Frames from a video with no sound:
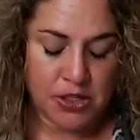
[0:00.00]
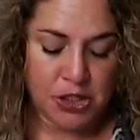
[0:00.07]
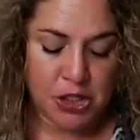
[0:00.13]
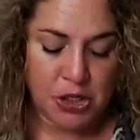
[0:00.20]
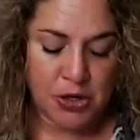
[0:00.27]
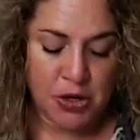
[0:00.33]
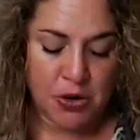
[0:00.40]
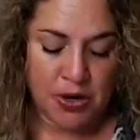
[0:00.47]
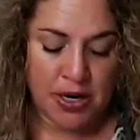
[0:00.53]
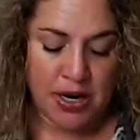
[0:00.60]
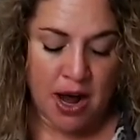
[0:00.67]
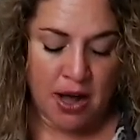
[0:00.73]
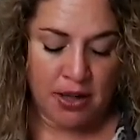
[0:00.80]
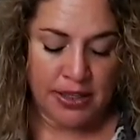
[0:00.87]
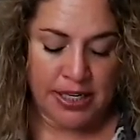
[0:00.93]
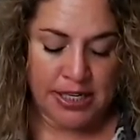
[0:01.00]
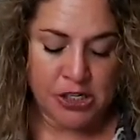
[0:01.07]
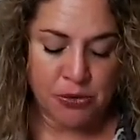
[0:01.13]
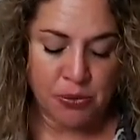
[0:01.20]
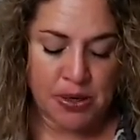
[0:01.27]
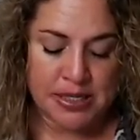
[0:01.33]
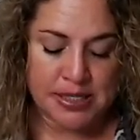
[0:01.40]
To your
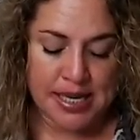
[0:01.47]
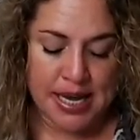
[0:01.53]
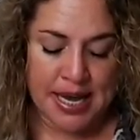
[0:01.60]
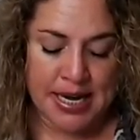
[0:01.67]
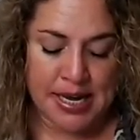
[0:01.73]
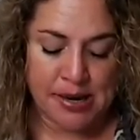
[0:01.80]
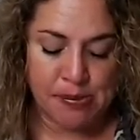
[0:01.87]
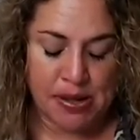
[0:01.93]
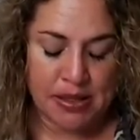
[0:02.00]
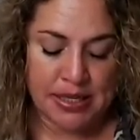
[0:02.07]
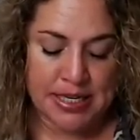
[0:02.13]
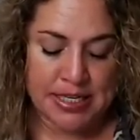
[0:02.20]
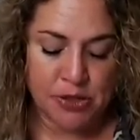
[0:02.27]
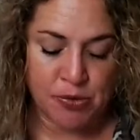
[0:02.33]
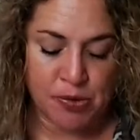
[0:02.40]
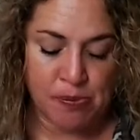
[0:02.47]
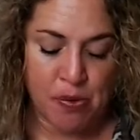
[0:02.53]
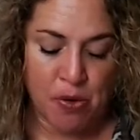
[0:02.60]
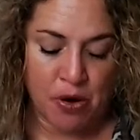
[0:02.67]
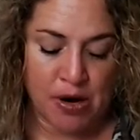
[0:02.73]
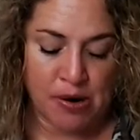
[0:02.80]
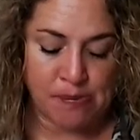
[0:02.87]
knowledge, was any police
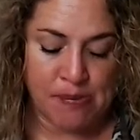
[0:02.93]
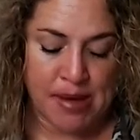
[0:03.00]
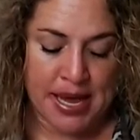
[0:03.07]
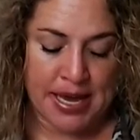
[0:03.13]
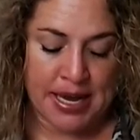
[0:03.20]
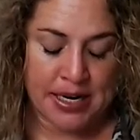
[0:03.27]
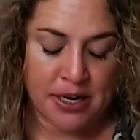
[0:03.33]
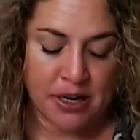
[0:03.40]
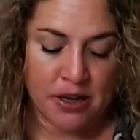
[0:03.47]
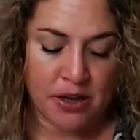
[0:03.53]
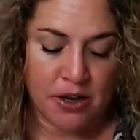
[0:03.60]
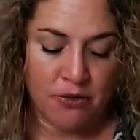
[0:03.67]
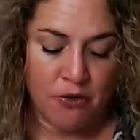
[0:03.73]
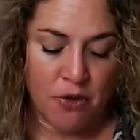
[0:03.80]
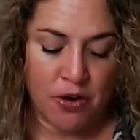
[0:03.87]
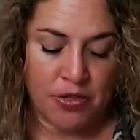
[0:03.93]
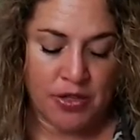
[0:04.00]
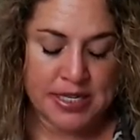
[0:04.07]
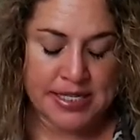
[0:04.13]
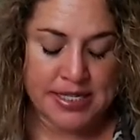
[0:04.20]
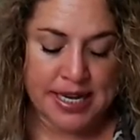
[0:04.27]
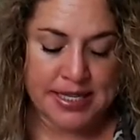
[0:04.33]
report made for
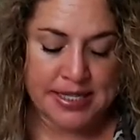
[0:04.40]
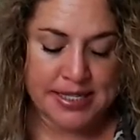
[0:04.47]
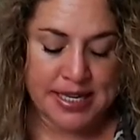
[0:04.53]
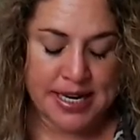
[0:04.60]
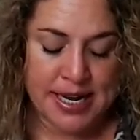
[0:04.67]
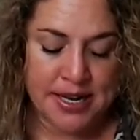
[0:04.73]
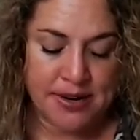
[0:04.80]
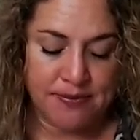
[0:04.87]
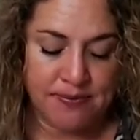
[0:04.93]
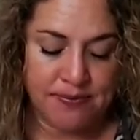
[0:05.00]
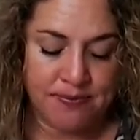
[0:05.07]
this incident?